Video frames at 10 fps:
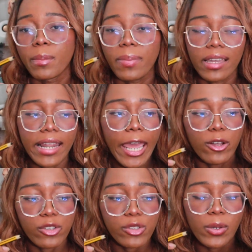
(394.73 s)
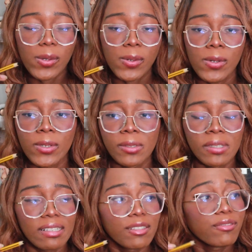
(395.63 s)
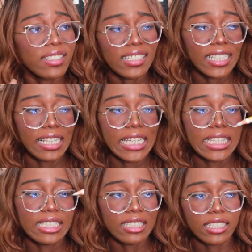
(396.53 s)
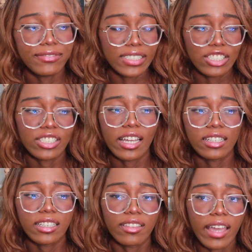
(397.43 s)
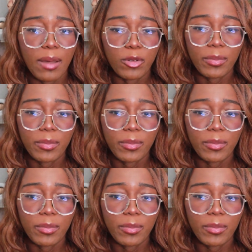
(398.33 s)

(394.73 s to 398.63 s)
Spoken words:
but I also really like the tilt functionality on the Apple